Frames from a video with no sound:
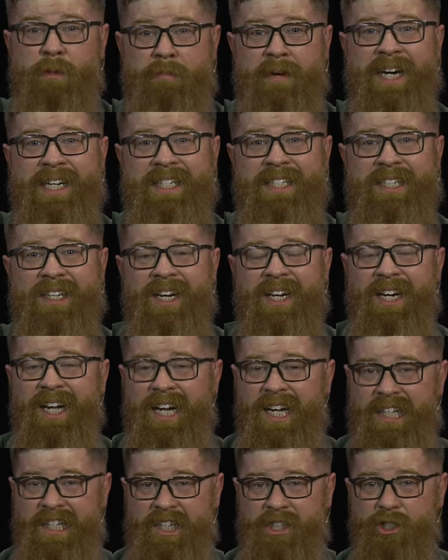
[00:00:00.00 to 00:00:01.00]
my son?
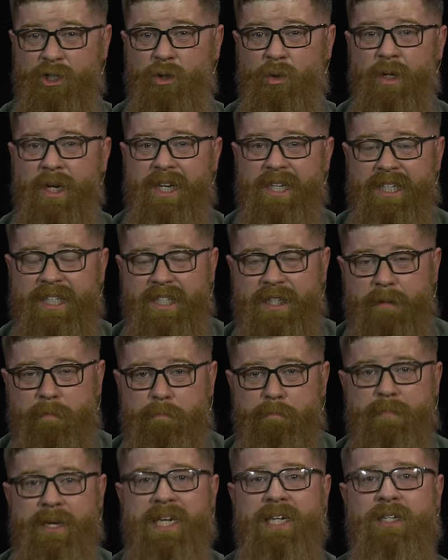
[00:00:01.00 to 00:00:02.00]
Did you
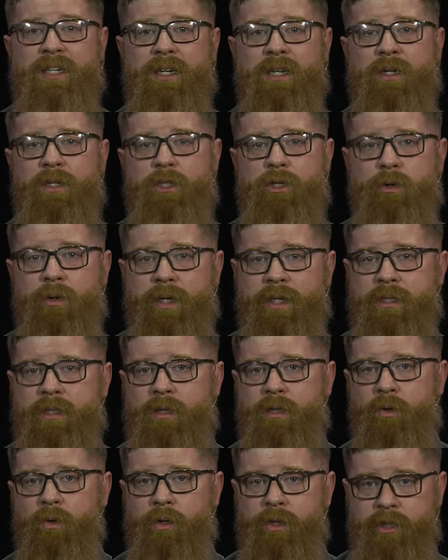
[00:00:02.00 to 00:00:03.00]
submit to his
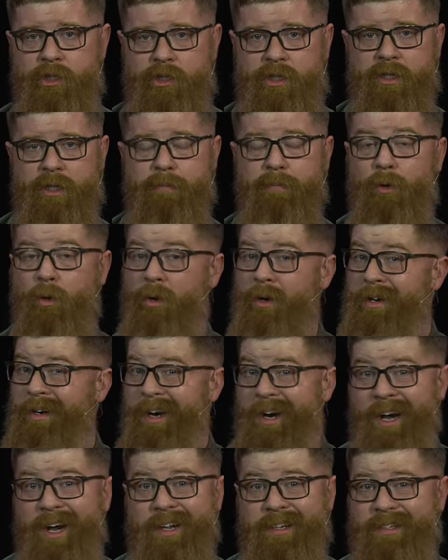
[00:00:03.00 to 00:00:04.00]
lordship or
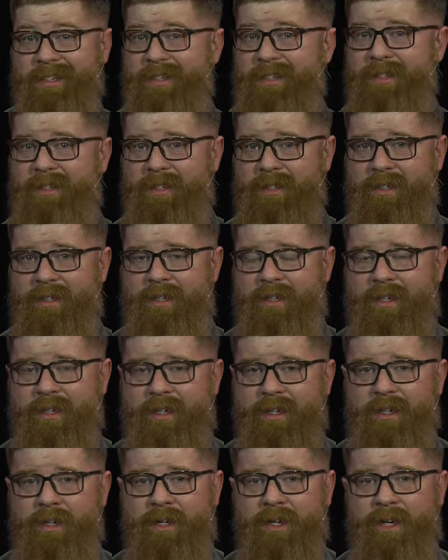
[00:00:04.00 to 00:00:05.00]
not?
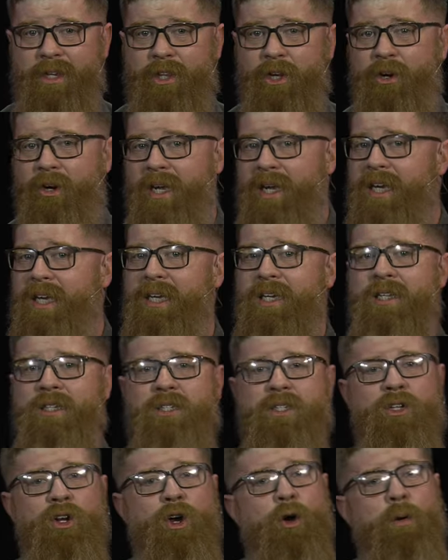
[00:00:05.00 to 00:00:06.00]
There
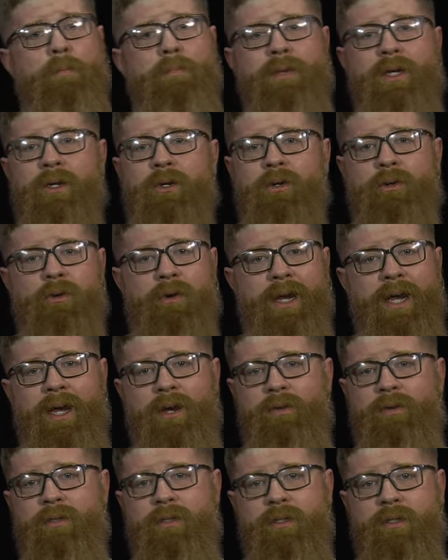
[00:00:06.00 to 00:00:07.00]
is no middle
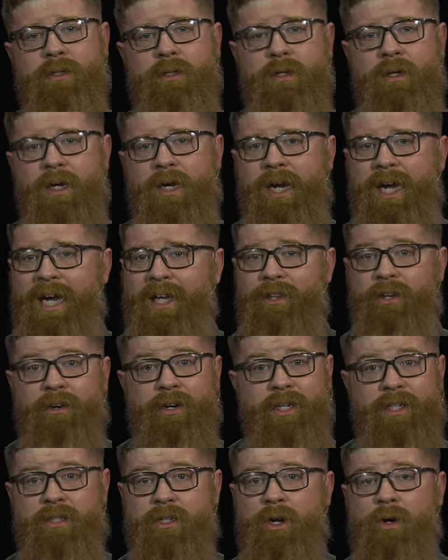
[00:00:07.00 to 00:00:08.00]
ground and there
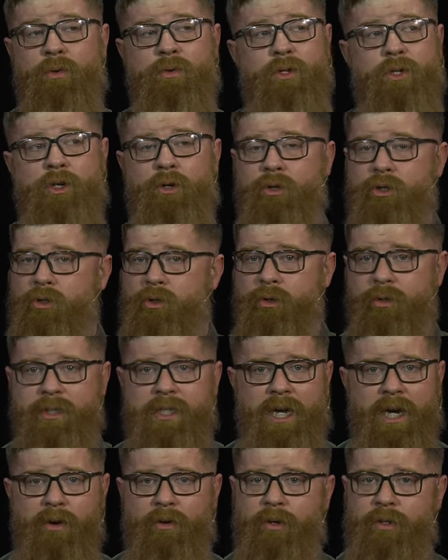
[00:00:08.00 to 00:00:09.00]
is no neutral
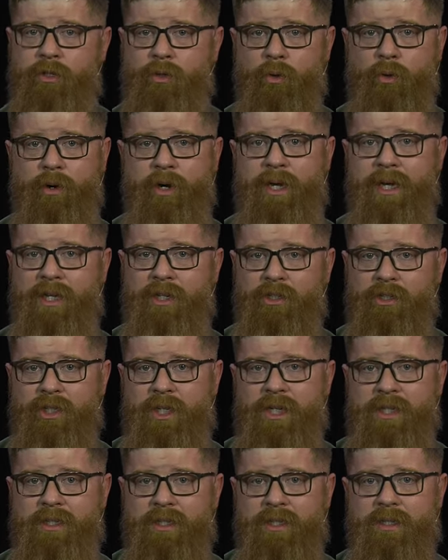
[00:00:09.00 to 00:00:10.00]
territory in
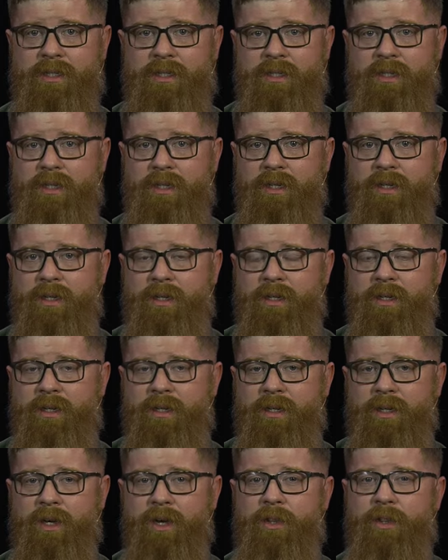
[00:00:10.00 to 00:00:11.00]
Jesus.
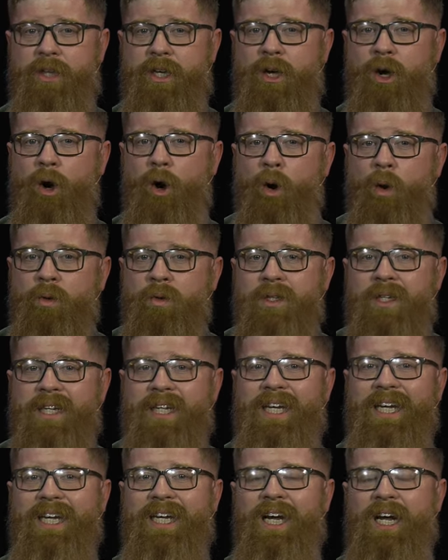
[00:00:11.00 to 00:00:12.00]
The
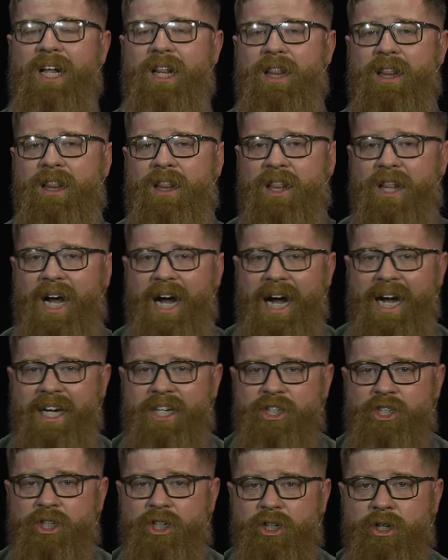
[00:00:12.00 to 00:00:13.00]
only
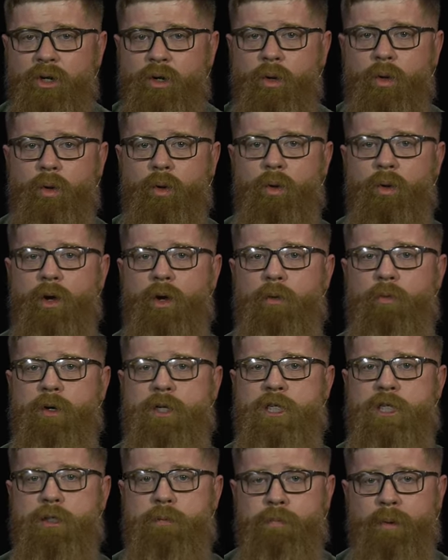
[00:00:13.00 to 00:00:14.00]
logical
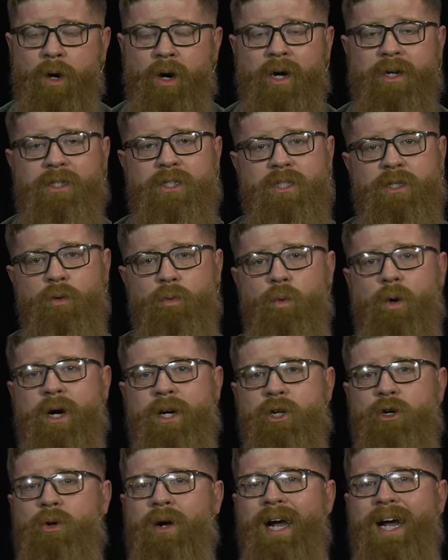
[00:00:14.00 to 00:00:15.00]
response to
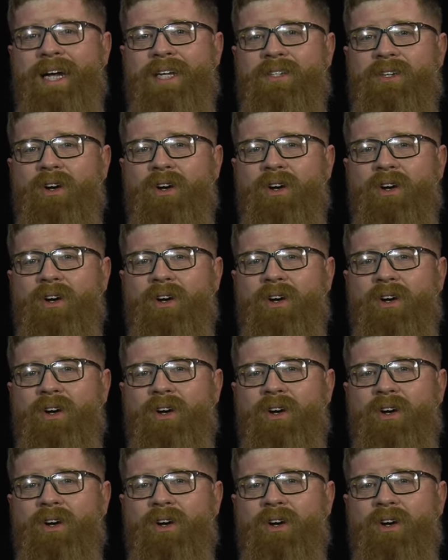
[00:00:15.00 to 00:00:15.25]
one who has